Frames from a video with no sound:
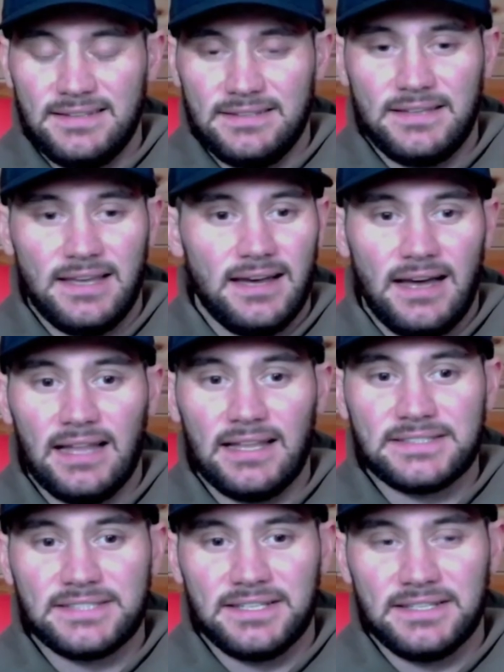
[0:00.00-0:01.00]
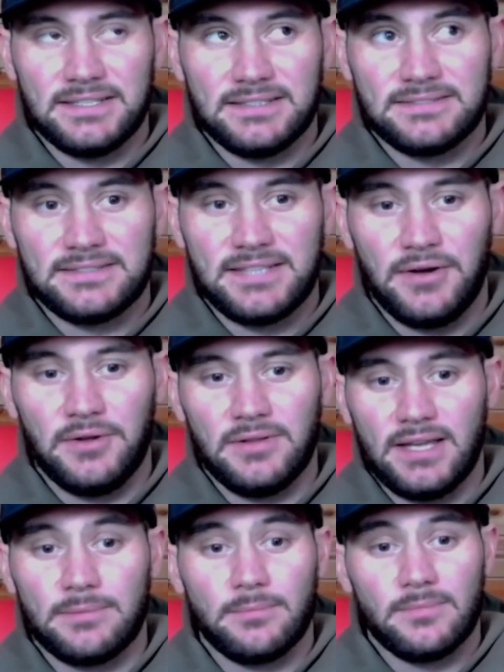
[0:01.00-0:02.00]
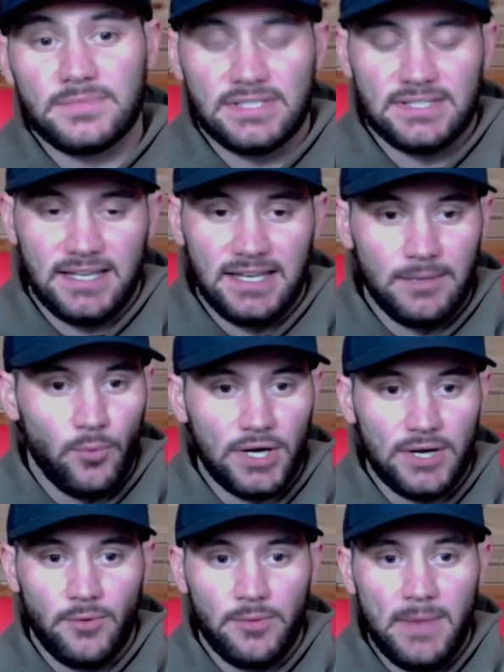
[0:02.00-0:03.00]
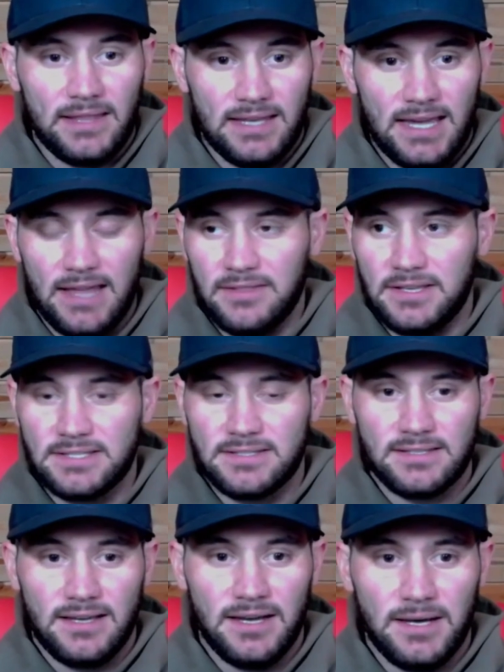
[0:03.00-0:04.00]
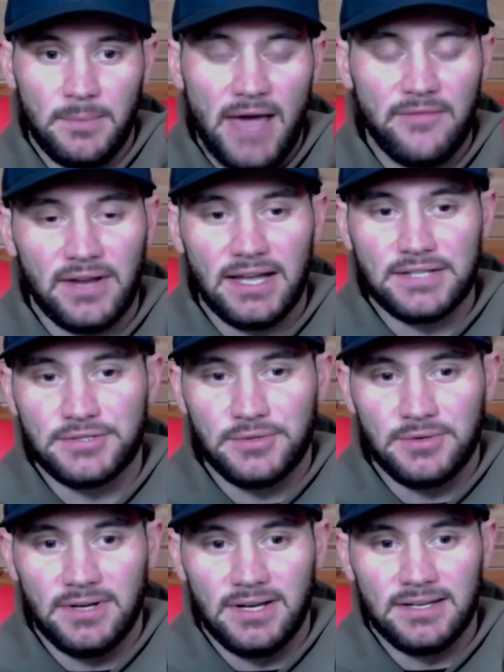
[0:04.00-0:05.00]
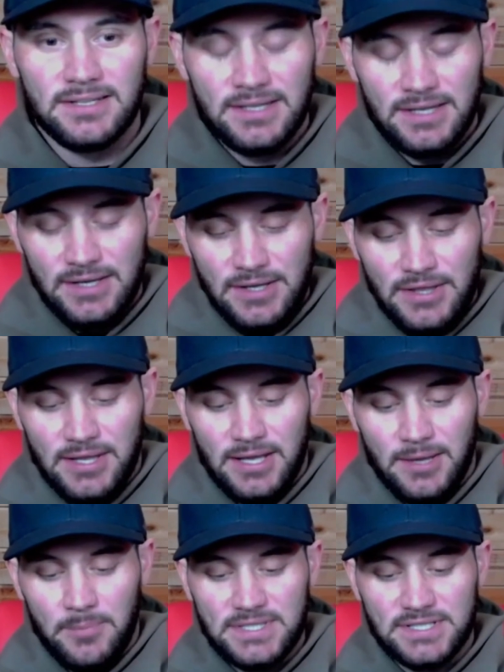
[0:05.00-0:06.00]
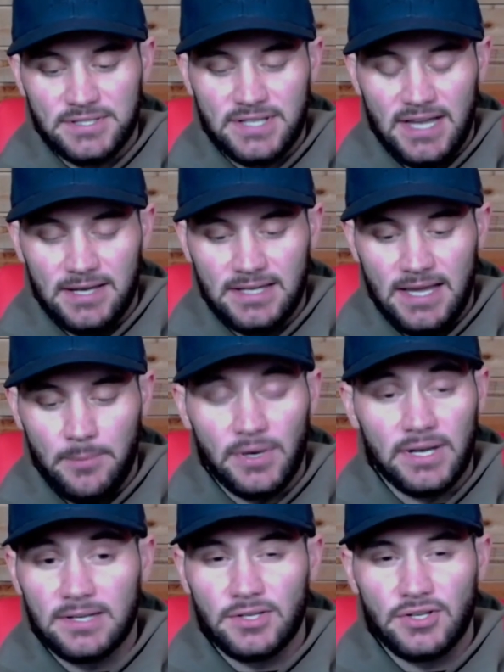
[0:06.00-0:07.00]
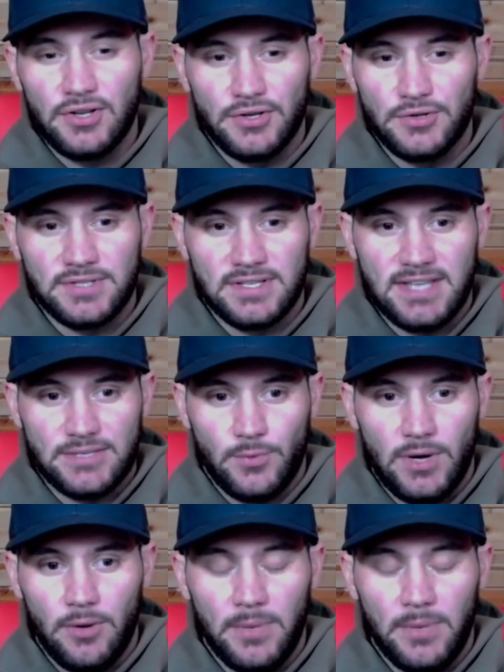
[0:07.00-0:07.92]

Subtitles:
Yeah, I like to tell, so again, I'm working with mainly athletes. Haven't gotten to the business side yet, but you can use this as well.